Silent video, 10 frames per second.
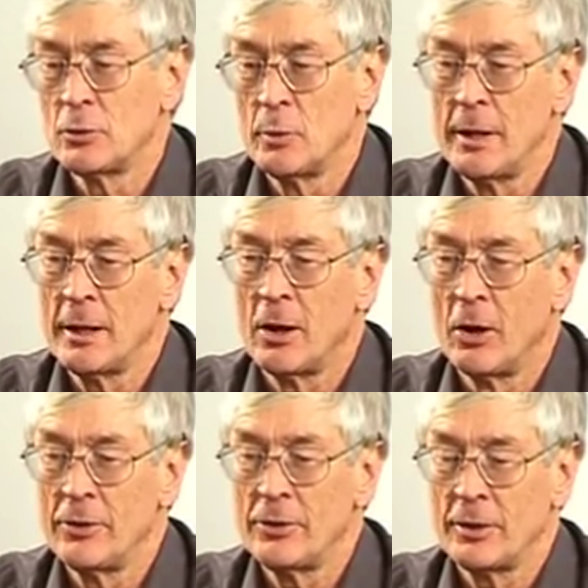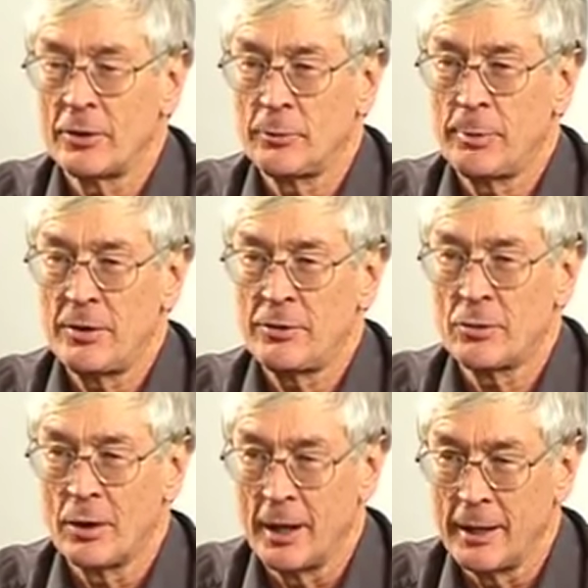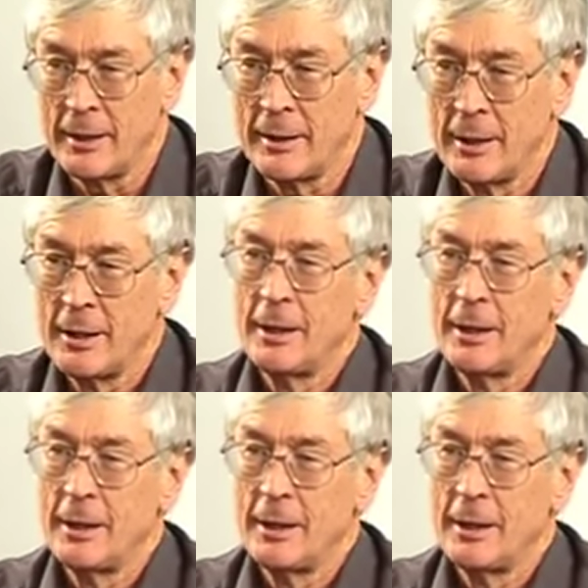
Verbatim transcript: We're on this express train,